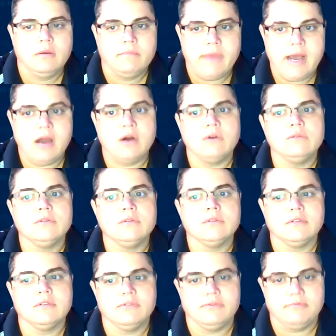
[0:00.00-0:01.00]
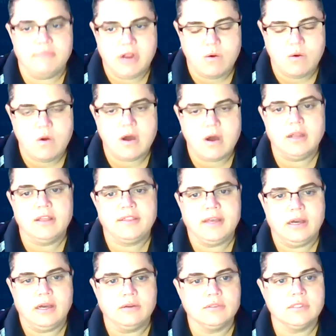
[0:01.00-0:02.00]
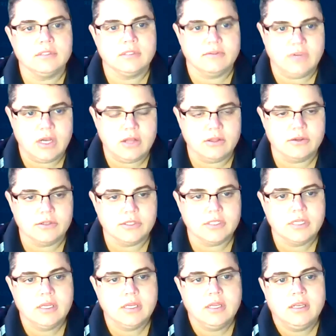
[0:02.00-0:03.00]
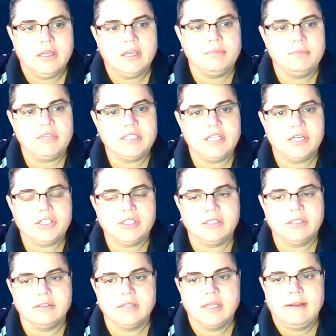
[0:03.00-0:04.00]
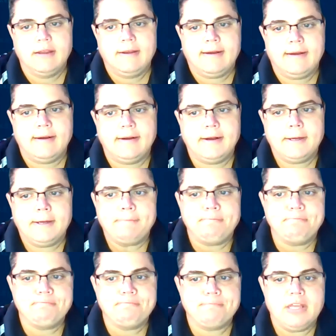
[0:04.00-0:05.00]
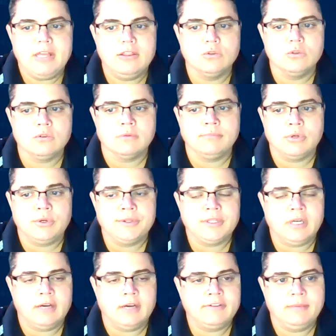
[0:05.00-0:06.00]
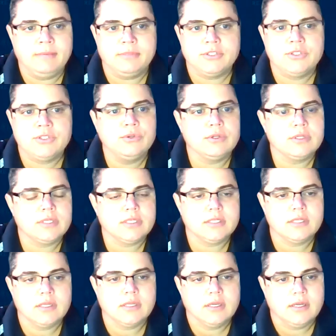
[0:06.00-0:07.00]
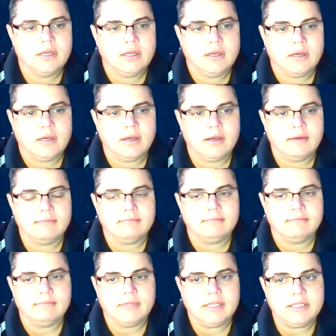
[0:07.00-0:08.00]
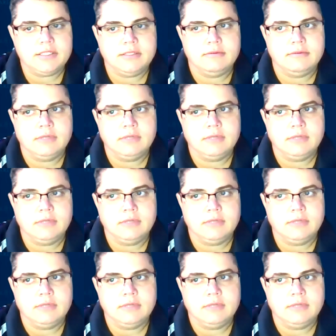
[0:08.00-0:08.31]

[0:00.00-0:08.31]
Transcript: pounds of marijuana, thousands of dollars in possession. And those are both off-campus students. And I